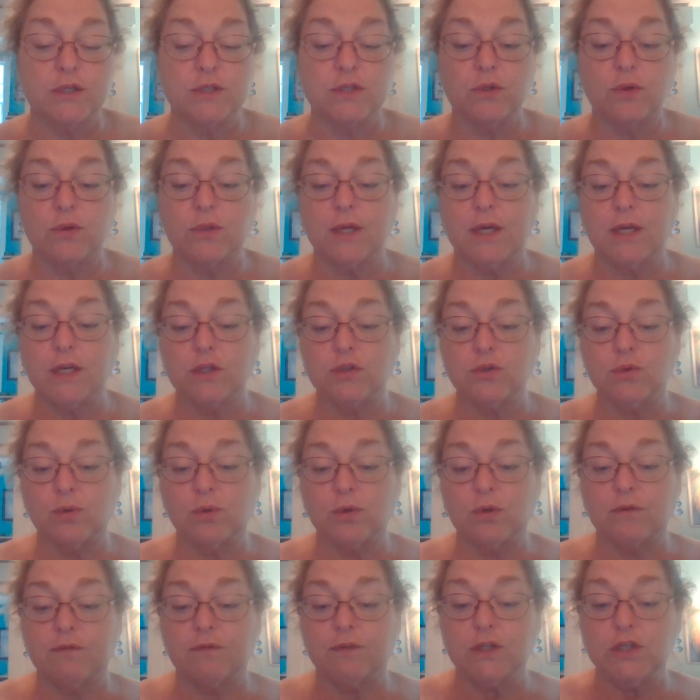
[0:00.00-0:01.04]
So they
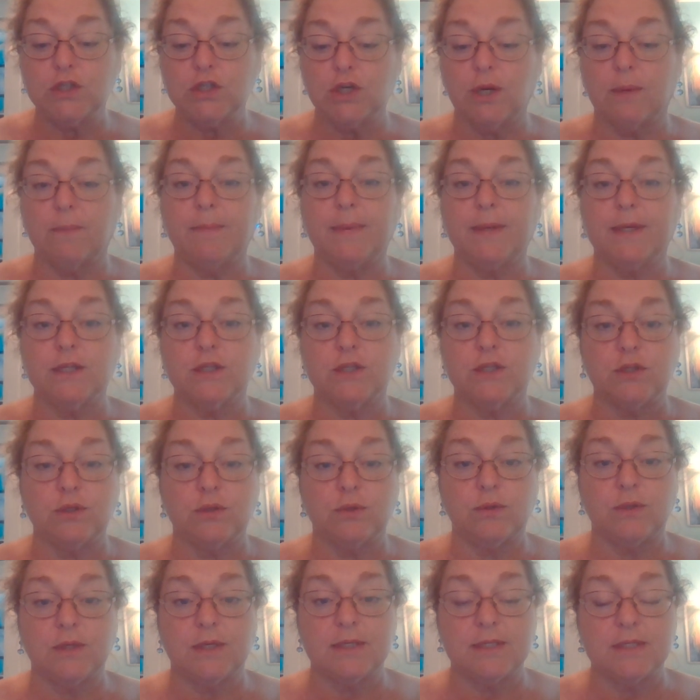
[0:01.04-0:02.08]
sort of jump
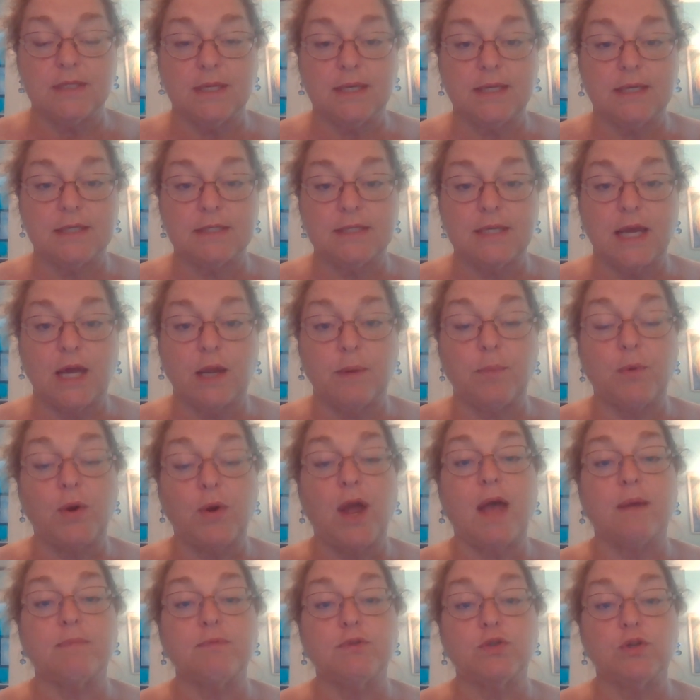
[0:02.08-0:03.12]
into these things that
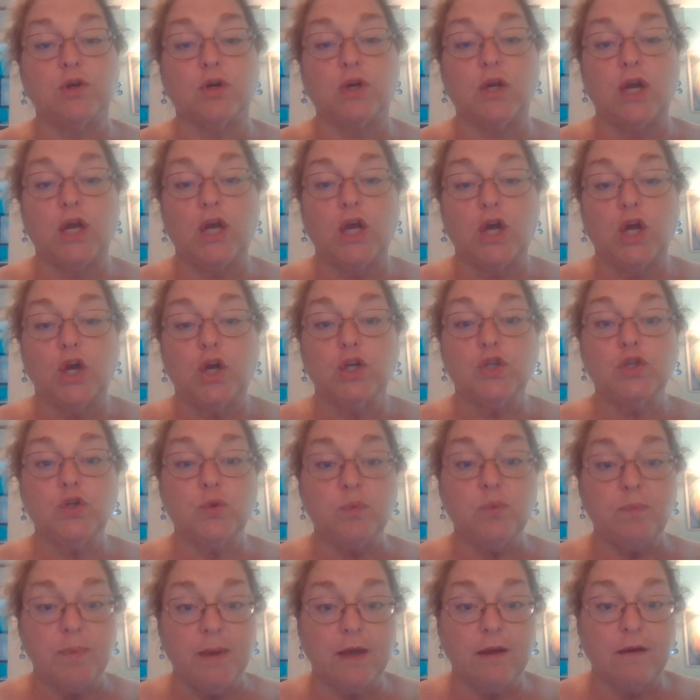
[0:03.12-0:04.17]
perhaps are
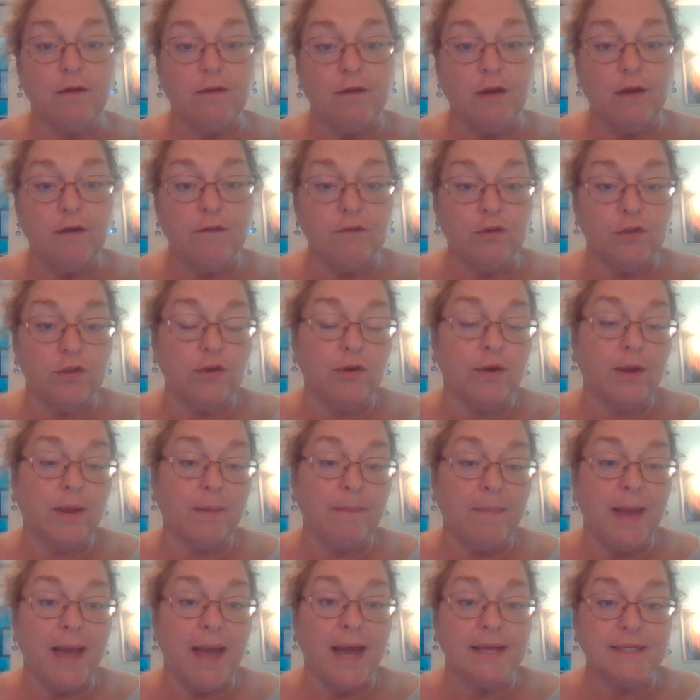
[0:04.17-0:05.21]
too big for their
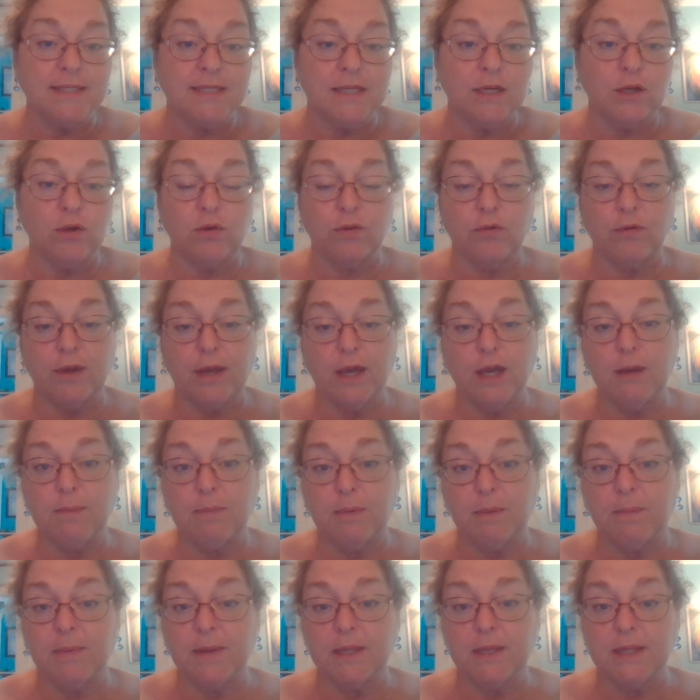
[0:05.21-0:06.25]
capacity or their
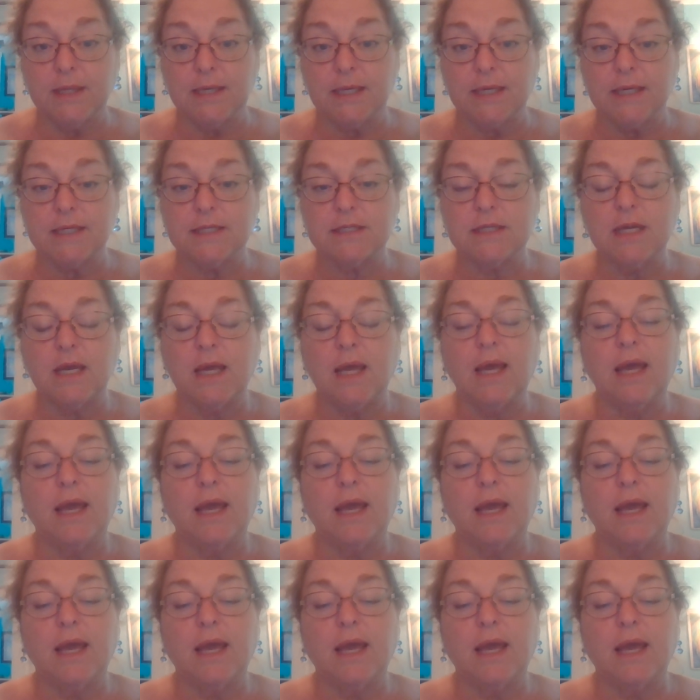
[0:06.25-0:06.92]
capabilities.